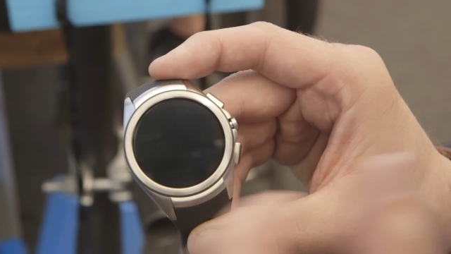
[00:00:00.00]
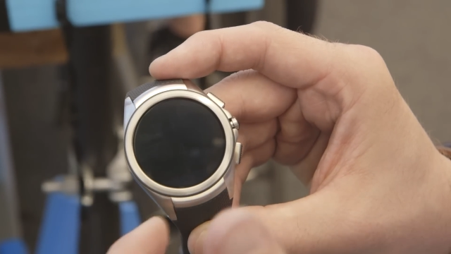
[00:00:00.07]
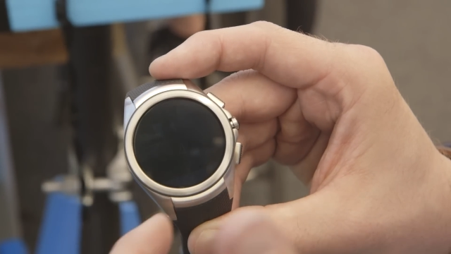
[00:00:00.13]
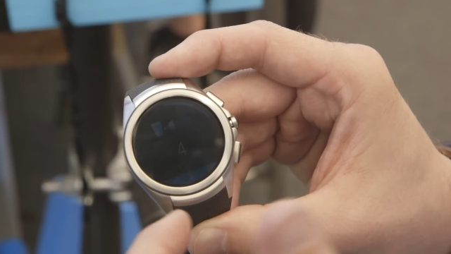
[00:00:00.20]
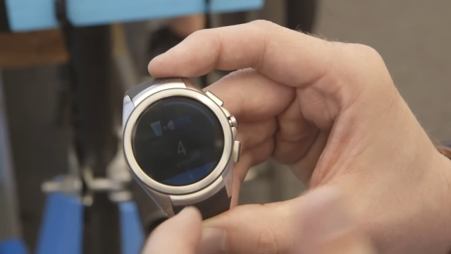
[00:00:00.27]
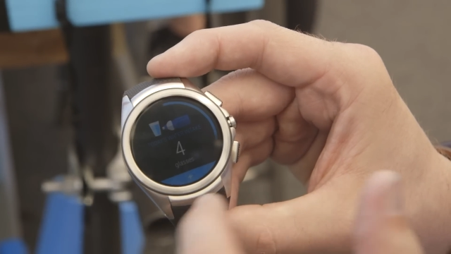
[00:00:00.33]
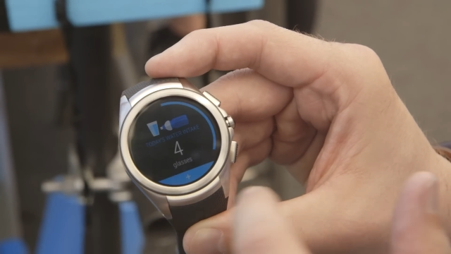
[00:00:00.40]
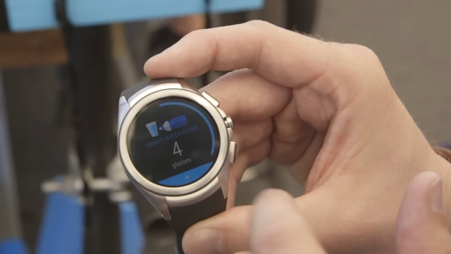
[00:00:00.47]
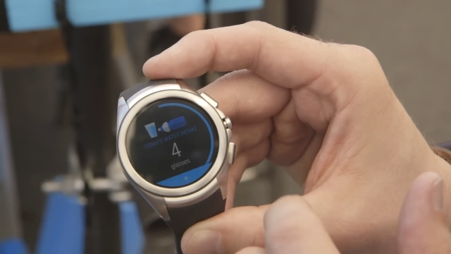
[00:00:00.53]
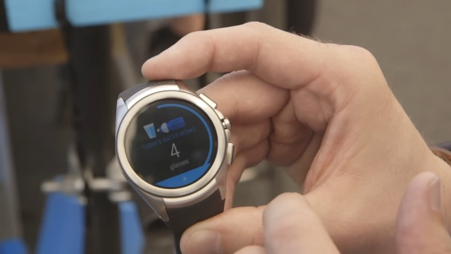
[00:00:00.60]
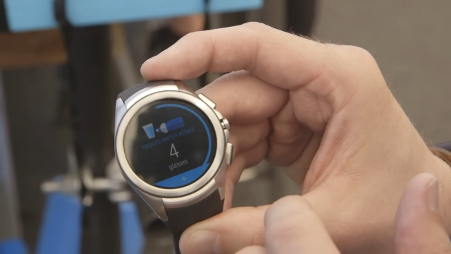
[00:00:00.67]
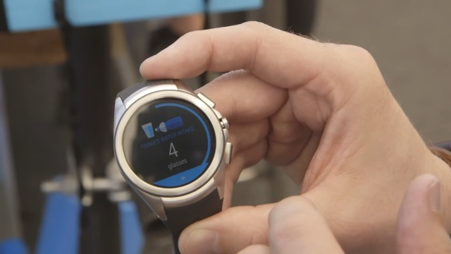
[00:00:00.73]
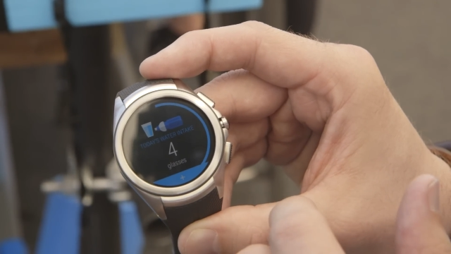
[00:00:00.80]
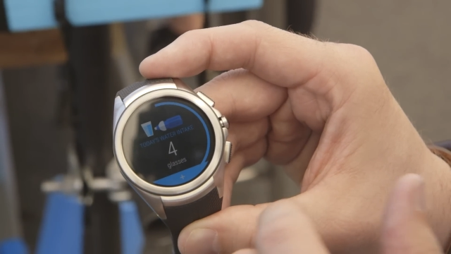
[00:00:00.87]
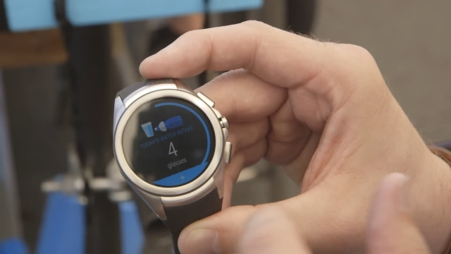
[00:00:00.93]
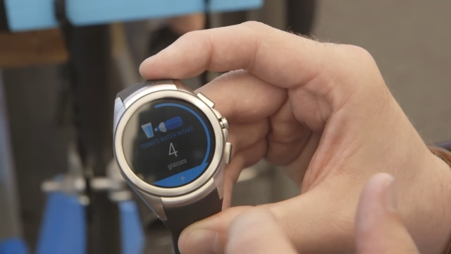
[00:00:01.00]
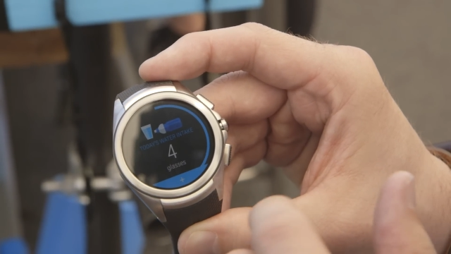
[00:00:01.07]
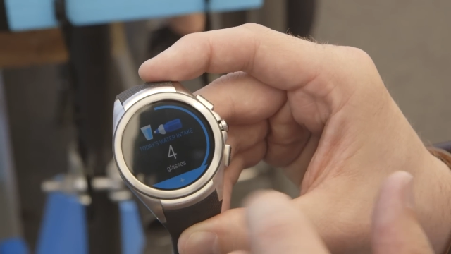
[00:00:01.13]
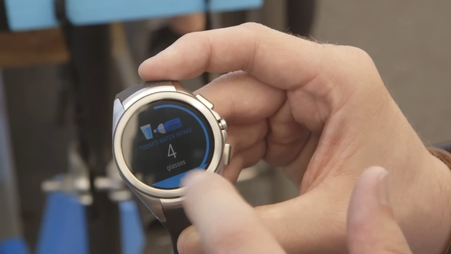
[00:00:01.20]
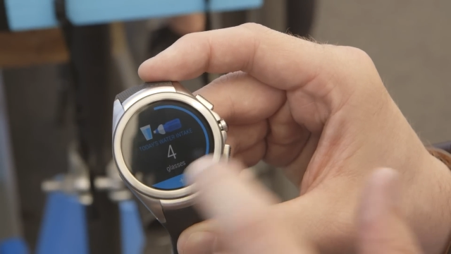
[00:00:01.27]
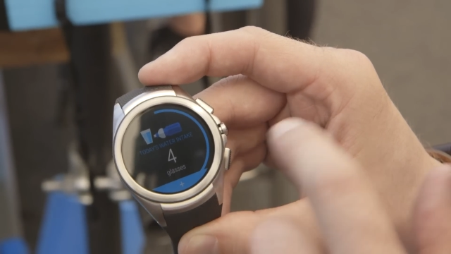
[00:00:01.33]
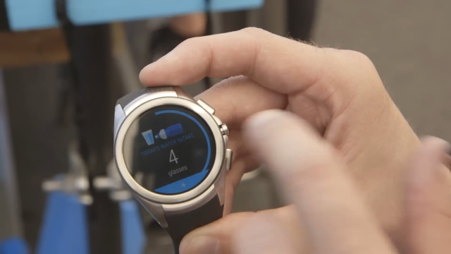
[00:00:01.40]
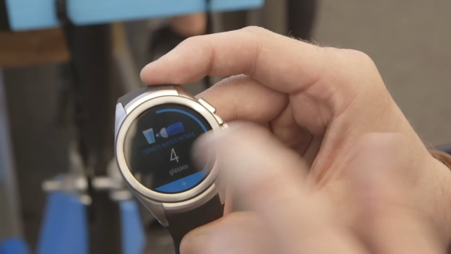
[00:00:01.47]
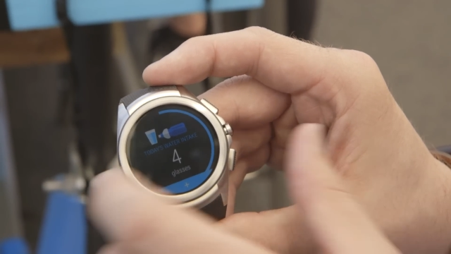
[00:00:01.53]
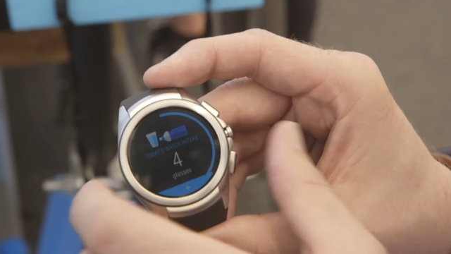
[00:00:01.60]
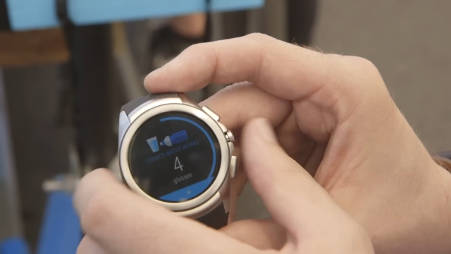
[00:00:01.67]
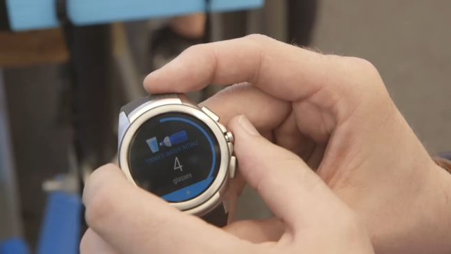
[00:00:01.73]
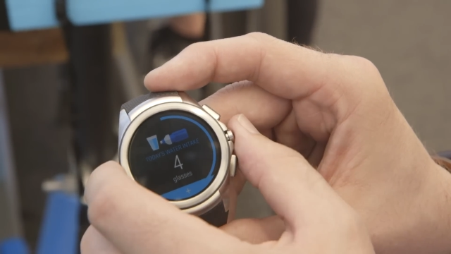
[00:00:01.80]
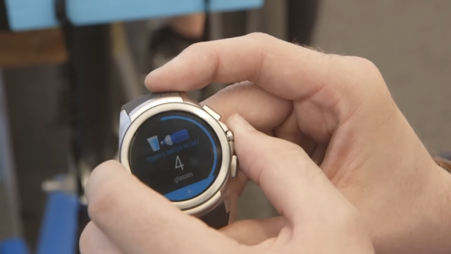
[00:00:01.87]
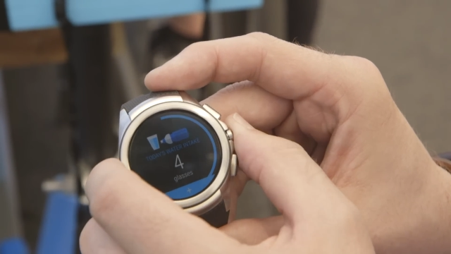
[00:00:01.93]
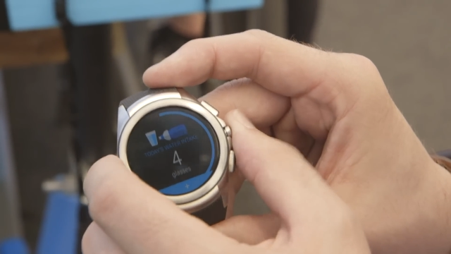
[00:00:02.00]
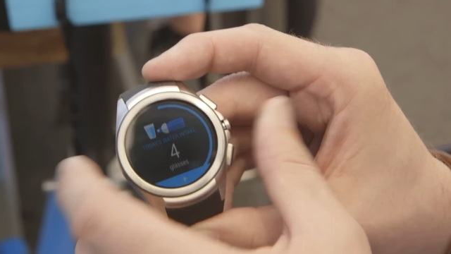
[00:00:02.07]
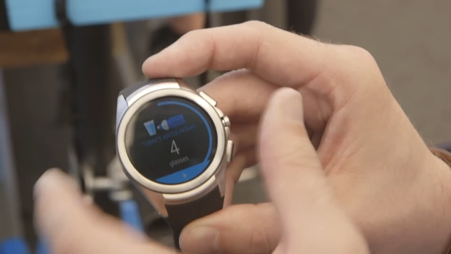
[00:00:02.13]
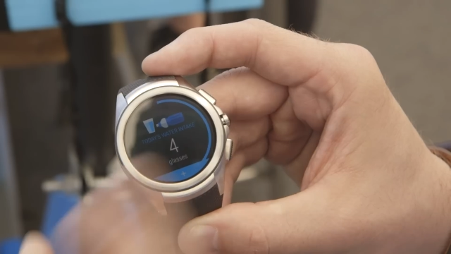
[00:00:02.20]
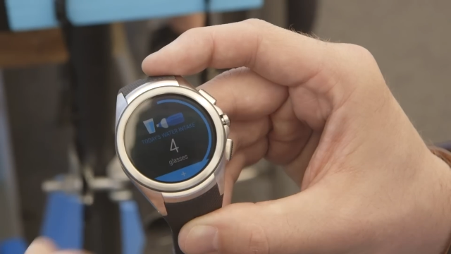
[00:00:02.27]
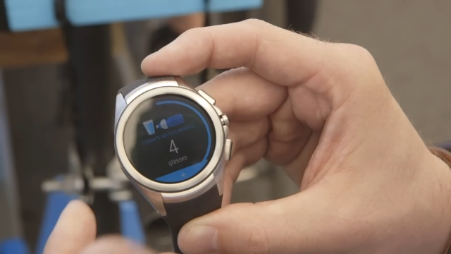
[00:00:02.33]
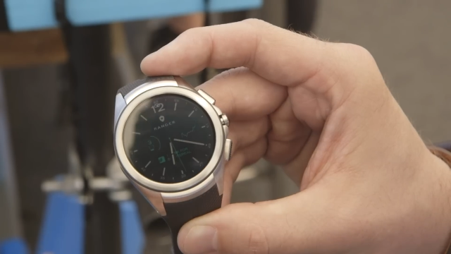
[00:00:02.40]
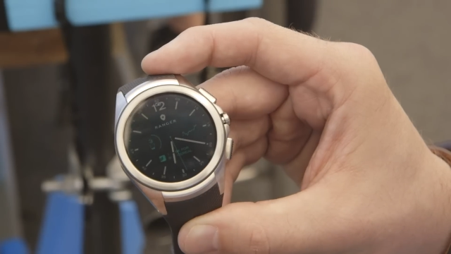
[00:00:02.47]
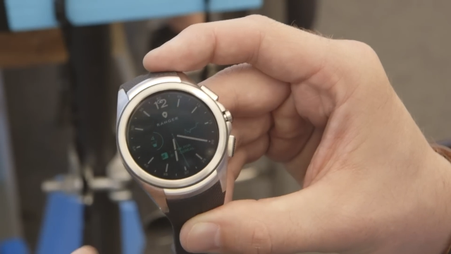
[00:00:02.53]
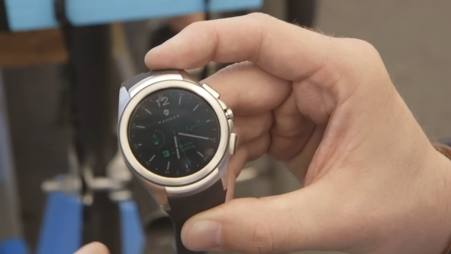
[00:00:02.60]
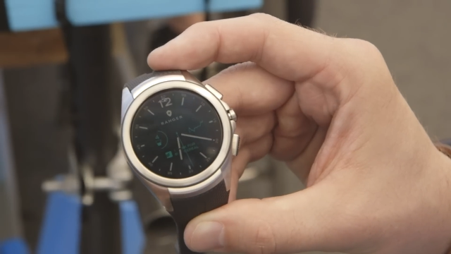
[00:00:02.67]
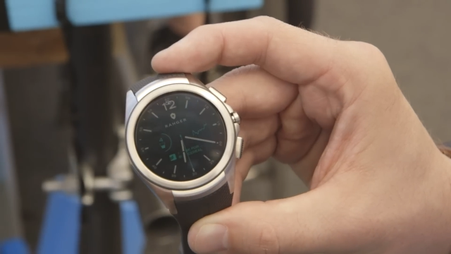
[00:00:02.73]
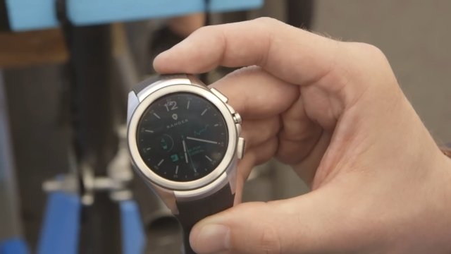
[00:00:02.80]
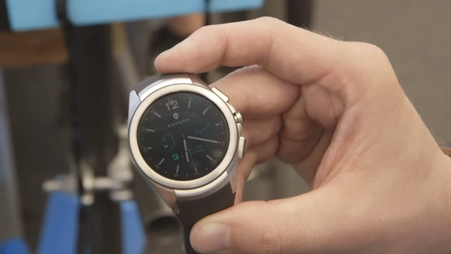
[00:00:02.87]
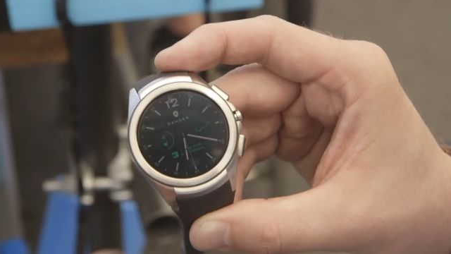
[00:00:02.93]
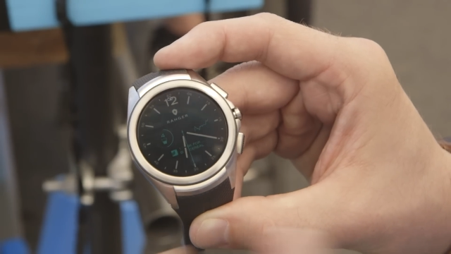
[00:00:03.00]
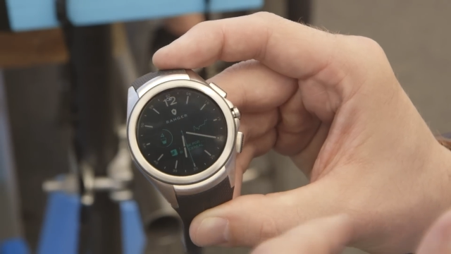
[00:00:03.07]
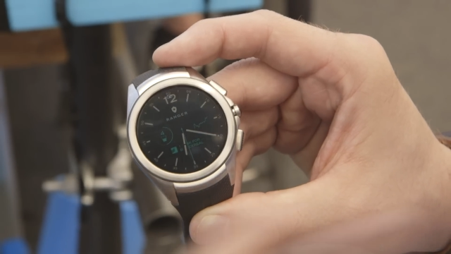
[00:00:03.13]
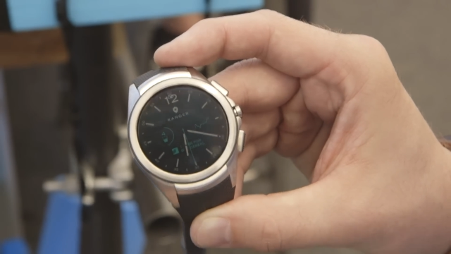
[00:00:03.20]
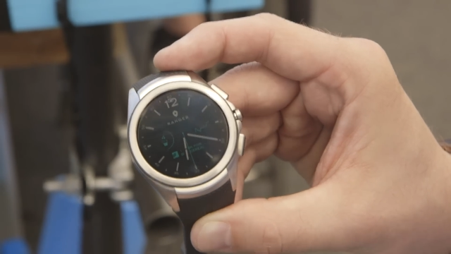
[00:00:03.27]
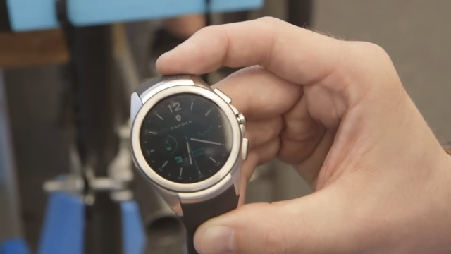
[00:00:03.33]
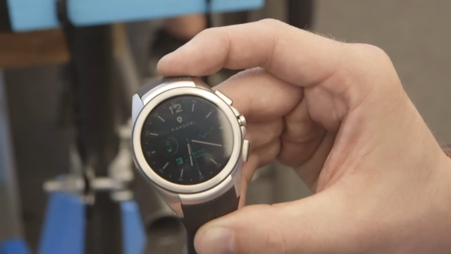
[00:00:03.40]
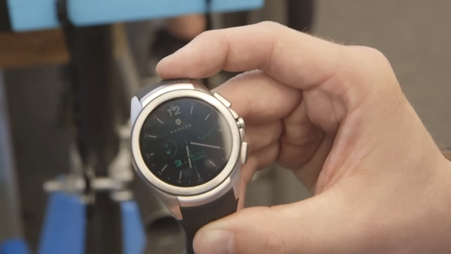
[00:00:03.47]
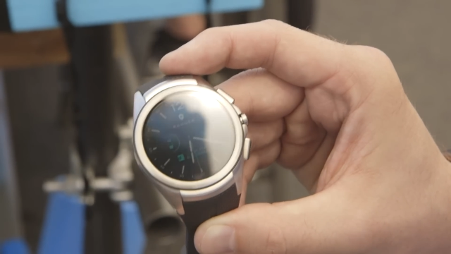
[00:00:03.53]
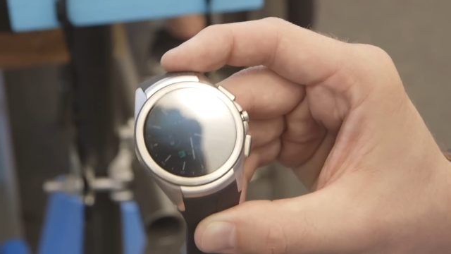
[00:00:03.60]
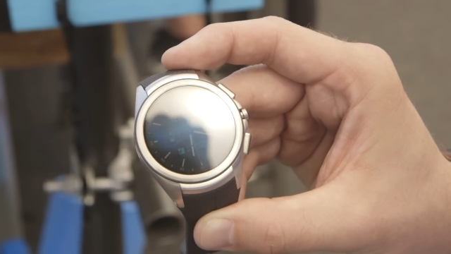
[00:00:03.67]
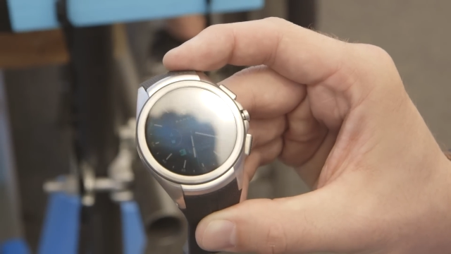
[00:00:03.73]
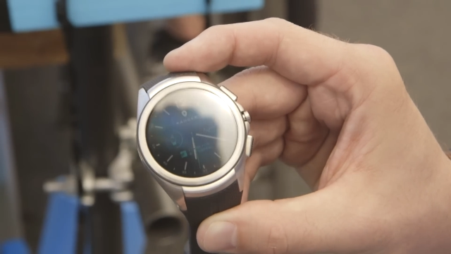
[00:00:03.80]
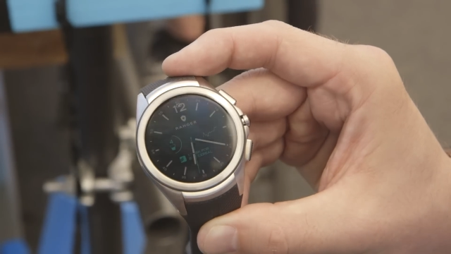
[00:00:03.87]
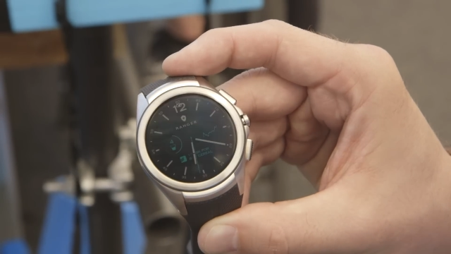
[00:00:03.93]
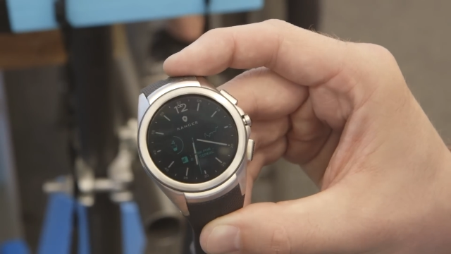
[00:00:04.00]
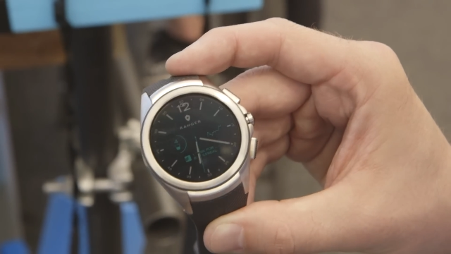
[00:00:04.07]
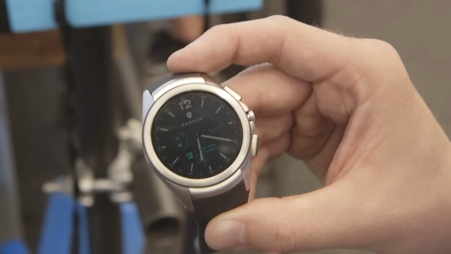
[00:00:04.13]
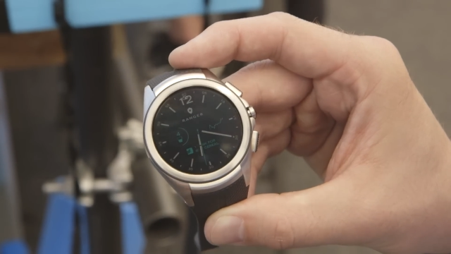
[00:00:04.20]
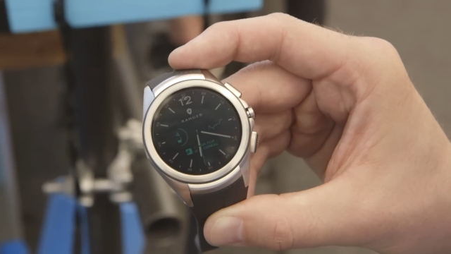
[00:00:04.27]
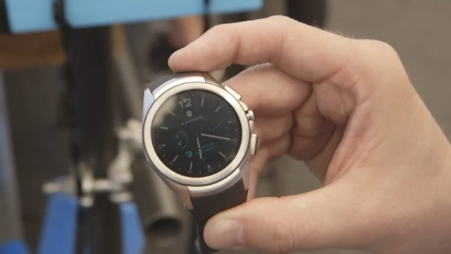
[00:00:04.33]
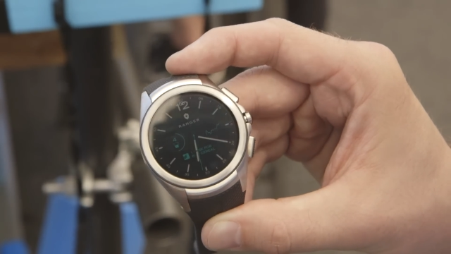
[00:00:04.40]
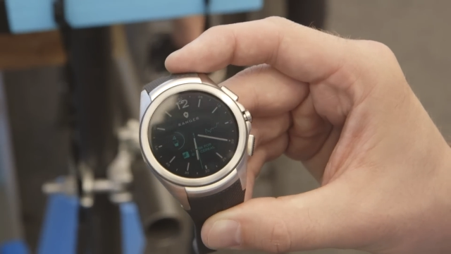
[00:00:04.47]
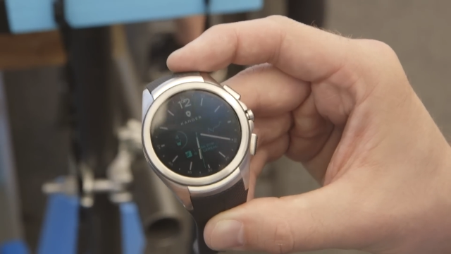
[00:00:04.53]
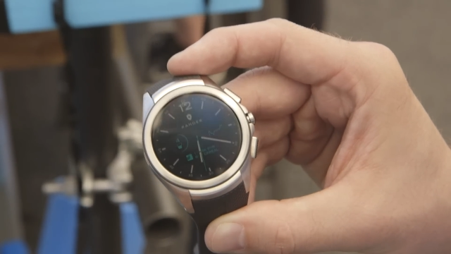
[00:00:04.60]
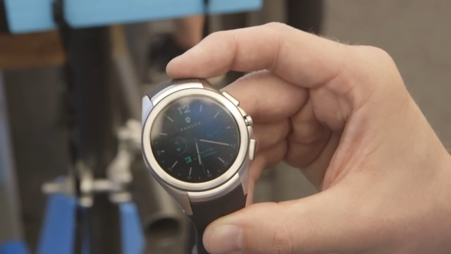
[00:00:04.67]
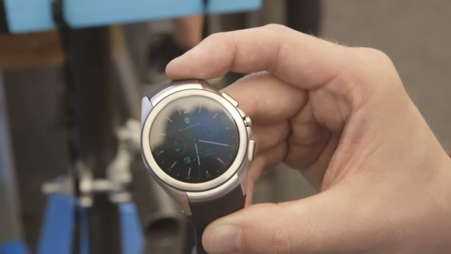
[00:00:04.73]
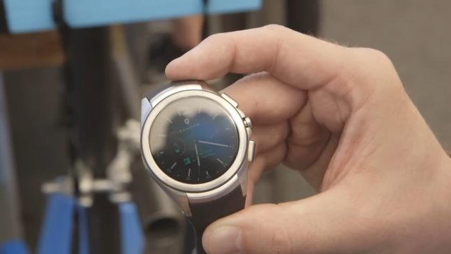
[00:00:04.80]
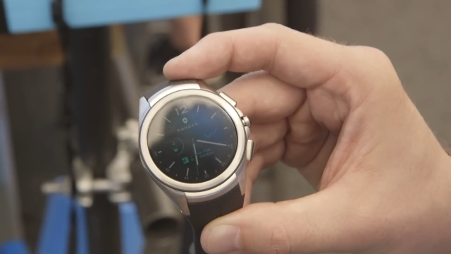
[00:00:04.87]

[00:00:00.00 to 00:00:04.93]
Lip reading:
(no speaker visible)